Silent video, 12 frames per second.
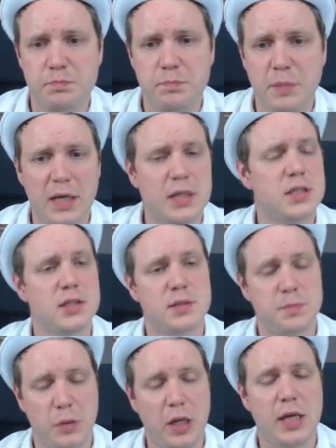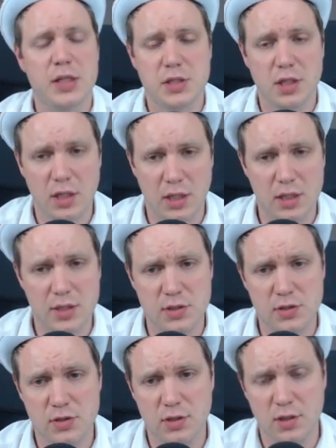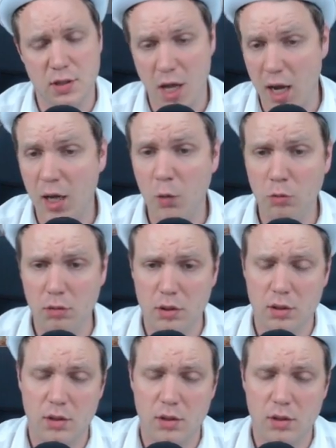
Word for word: better place than it is now.